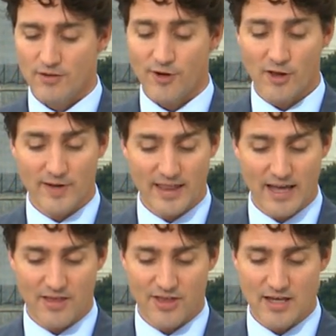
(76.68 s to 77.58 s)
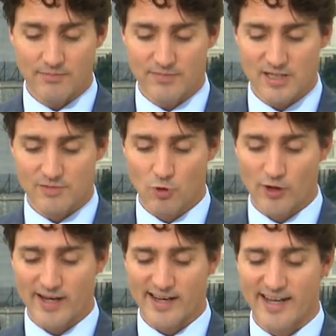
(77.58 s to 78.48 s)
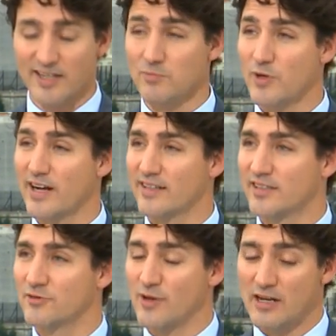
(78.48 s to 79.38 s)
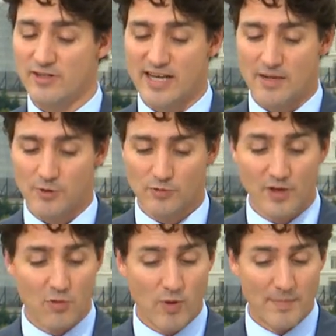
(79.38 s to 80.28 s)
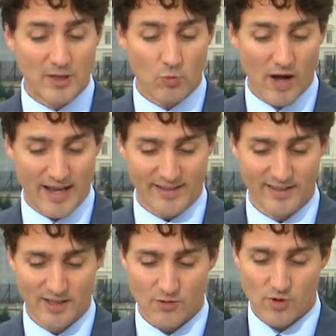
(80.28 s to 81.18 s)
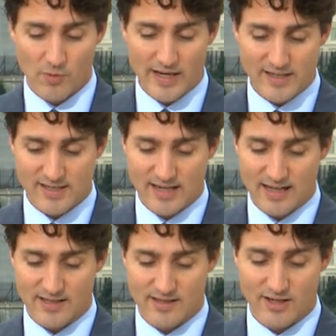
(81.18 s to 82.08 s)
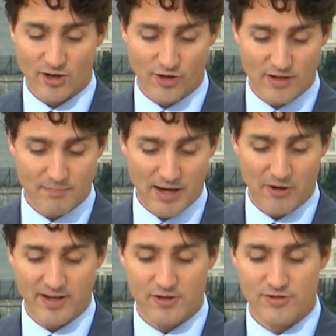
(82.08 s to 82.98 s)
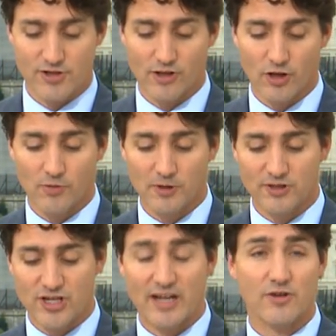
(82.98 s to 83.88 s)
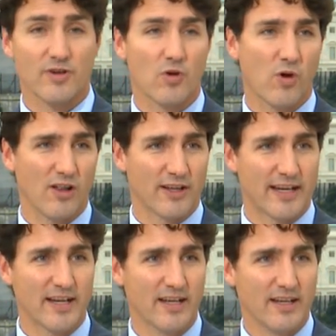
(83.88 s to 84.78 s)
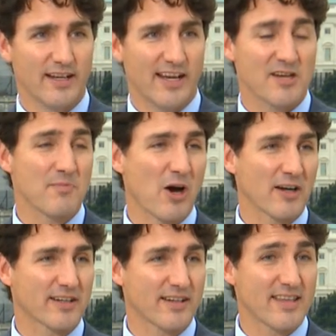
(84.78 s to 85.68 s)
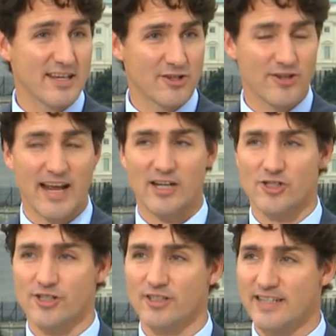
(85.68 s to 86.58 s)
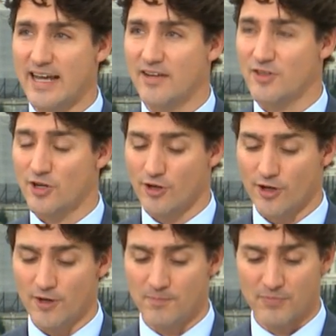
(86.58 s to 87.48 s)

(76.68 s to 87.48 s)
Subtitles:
Following that theme, this morning I had a productive roundtable with Women One, where we discussed the current barriers to global gender equality and marked the International Day of the Girl.